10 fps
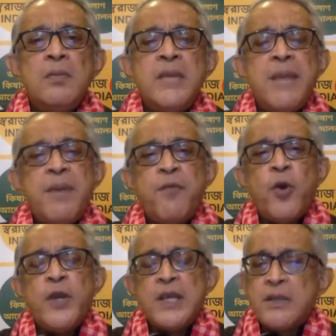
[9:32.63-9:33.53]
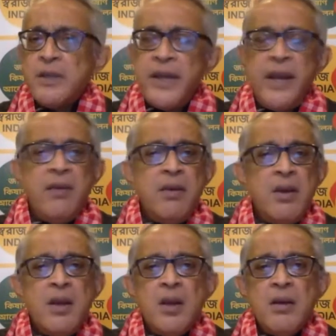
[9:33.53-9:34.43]
day before yesterday,
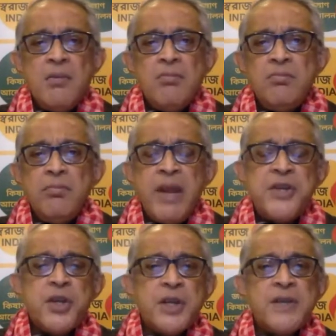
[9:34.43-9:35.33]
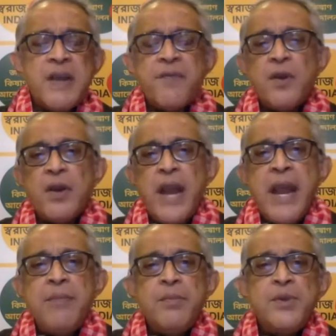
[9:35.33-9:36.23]
mentioned several
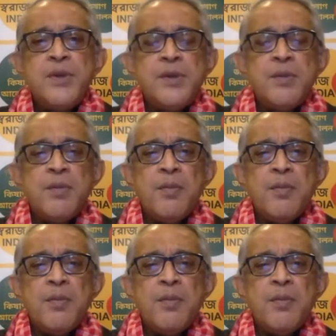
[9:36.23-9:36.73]
names,